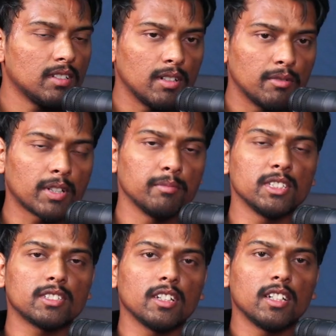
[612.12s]
Uh, from
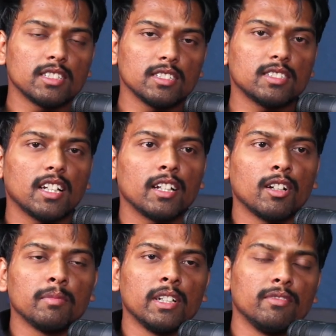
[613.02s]
these classes, I
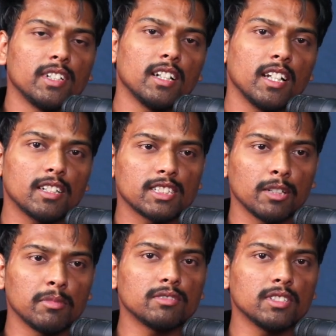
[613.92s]
got benefited like
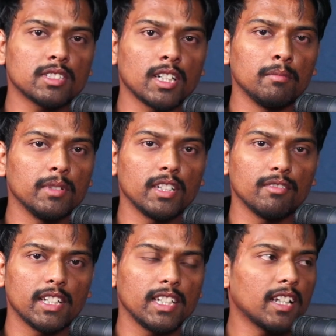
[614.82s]
syllabus was completed
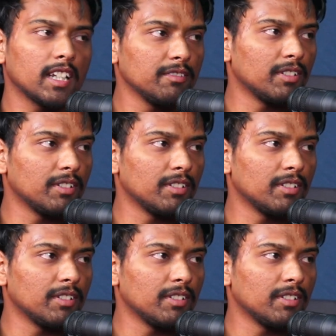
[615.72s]
very early